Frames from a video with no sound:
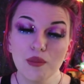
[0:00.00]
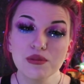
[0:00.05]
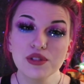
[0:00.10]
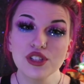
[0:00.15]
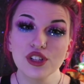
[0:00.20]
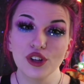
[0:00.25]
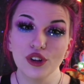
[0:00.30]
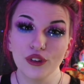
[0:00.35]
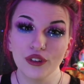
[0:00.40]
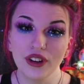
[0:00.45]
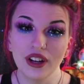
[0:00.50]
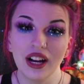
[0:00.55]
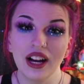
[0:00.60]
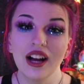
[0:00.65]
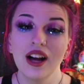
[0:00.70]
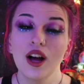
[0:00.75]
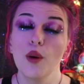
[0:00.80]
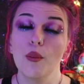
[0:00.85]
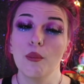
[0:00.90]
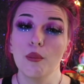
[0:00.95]

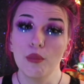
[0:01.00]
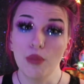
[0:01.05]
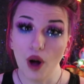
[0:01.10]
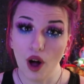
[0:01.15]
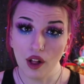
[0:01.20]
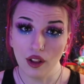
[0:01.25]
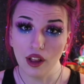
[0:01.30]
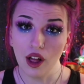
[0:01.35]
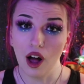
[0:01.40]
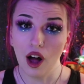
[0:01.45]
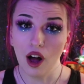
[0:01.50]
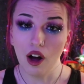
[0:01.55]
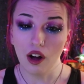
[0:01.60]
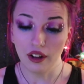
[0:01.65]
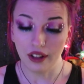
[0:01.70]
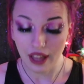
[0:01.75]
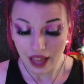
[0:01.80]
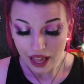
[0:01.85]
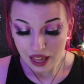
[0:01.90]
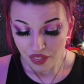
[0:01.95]
Segura, Ball
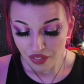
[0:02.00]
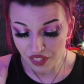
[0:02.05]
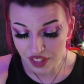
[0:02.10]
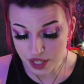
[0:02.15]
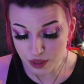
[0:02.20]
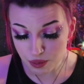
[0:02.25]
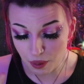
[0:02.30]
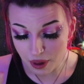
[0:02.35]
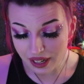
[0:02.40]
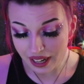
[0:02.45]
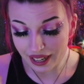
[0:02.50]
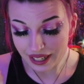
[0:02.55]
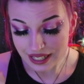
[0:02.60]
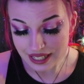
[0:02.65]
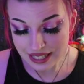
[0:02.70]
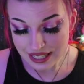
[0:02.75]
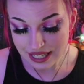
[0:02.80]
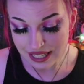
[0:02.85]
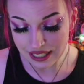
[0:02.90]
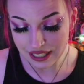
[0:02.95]
Hog. This one I
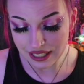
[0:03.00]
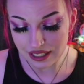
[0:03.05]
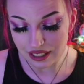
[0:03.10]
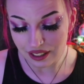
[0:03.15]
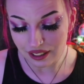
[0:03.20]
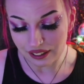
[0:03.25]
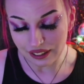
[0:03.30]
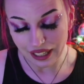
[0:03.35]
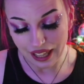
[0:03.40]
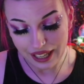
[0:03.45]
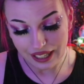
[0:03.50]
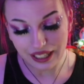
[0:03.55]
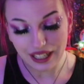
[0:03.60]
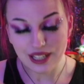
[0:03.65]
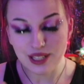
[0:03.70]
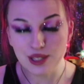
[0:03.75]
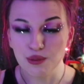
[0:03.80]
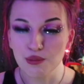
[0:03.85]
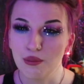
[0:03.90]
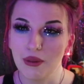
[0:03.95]
didn't like
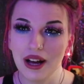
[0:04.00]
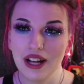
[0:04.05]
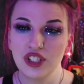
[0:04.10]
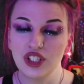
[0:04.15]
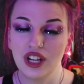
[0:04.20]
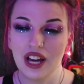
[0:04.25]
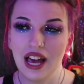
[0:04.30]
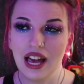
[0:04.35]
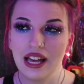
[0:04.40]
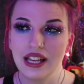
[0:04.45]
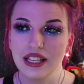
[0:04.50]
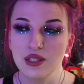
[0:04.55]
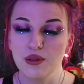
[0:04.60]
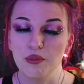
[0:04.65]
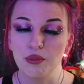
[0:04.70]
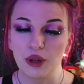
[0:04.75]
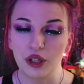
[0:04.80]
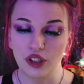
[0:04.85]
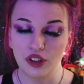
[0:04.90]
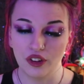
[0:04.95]
as much as
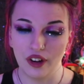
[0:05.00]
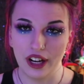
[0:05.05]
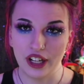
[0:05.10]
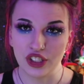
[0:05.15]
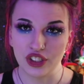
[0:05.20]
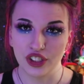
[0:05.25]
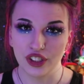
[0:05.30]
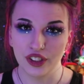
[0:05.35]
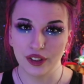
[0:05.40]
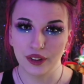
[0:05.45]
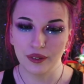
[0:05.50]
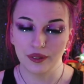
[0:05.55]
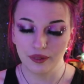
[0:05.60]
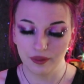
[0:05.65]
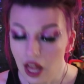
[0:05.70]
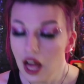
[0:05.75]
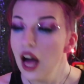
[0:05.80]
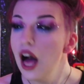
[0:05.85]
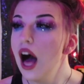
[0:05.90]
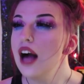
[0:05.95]
Bert Kreischer.
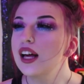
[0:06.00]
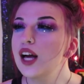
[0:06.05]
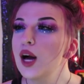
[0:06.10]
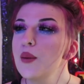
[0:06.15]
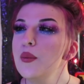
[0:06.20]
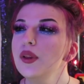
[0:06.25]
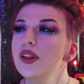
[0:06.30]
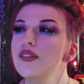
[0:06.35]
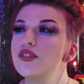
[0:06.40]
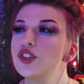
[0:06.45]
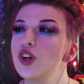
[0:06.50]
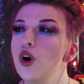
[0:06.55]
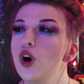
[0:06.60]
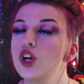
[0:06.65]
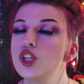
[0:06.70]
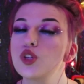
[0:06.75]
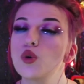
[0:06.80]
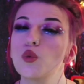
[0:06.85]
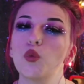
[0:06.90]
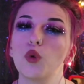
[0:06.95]
A couple of
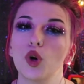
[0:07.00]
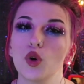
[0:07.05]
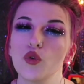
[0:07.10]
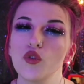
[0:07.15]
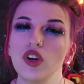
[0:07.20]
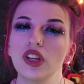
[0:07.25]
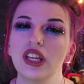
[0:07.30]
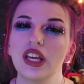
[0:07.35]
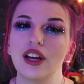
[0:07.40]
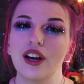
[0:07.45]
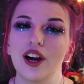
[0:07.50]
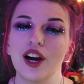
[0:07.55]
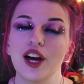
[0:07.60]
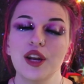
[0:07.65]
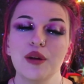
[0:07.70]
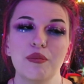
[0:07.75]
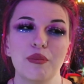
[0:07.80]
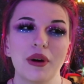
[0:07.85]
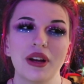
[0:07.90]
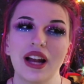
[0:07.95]
jokes were really
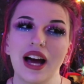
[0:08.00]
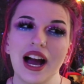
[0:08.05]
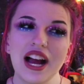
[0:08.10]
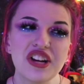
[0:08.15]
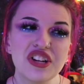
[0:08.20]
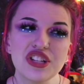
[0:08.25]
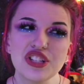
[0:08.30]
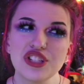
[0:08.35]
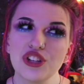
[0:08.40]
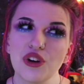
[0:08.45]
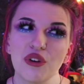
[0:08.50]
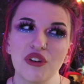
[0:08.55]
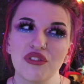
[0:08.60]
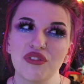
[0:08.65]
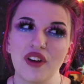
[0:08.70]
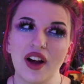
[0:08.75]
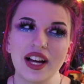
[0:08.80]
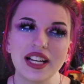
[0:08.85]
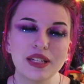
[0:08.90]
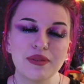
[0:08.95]
good, but I just don't
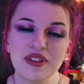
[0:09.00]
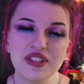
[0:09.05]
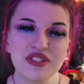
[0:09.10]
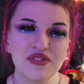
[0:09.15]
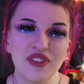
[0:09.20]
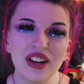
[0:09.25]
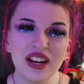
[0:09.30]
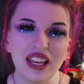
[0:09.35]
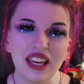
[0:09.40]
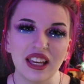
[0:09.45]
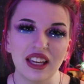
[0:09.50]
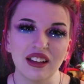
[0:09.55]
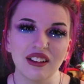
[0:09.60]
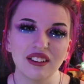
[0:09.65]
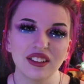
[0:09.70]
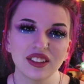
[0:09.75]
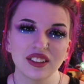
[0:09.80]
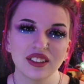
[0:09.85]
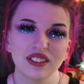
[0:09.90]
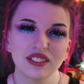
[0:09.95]
find him as
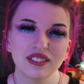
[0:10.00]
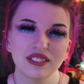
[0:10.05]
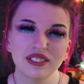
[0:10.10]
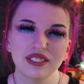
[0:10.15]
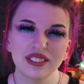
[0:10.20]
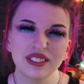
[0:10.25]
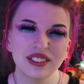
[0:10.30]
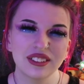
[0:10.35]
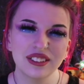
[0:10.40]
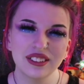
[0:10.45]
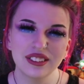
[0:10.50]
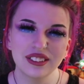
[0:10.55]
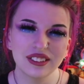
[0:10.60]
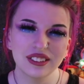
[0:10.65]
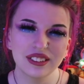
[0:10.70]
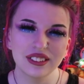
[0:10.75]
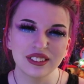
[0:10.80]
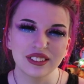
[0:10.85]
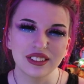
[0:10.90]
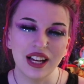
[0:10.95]
funny.
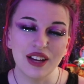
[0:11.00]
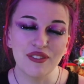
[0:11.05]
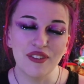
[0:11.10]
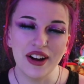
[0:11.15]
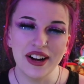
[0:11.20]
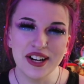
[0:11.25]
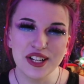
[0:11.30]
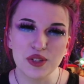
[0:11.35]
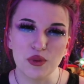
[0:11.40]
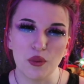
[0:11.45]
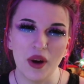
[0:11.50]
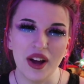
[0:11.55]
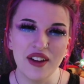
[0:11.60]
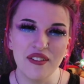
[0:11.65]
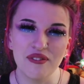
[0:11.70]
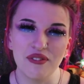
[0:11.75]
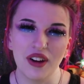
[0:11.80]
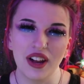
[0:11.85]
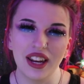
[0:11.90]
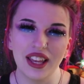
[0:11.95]
I find his
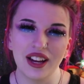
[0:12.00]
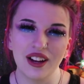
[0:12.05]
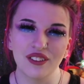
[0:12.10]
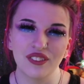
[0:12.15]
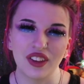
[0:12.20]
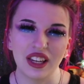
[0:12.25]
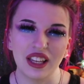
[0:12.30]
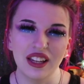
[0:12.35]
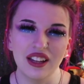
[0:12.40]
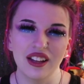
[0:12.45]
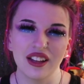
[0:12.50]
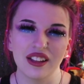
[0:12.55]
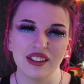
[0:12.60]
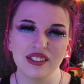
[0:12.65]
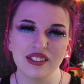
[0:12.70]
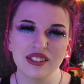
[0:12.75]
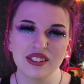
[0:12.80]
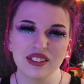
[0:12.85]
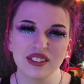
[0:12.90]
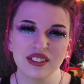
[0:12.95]
wife funnier than he
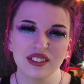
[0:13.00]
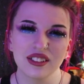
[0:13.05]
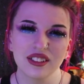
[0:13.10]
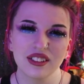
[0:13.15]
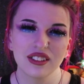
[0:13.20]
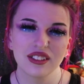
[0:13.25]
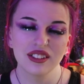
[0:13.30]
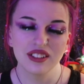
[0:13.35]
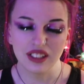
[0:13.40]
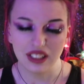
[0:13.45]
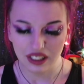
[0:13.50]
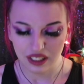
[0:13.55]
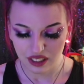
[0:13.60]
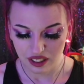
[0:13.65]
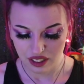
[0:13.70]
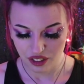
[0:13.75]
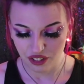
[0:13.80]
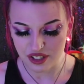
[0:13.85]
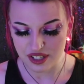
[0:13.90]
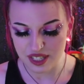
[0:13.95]
is.
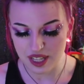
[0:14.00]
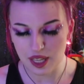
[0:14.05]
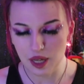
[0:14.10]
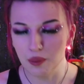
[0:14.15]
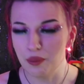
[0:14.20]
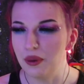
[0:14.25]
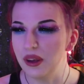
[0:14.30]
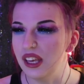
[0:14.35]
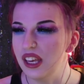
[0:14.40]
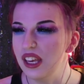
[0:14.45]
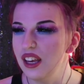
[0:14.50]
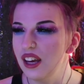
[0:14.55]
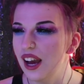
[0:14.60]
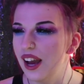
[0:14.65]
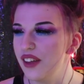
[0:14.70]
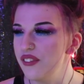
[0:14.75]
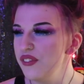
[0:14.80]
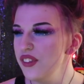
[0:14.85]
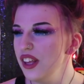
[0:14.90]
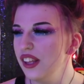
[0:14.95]
Christina P.,
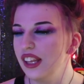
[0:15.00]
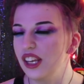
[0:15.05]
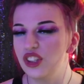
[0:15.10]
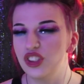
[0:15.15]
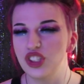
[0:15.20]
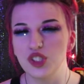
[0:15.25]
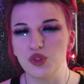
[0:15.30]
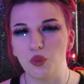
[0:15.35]
I feel like she's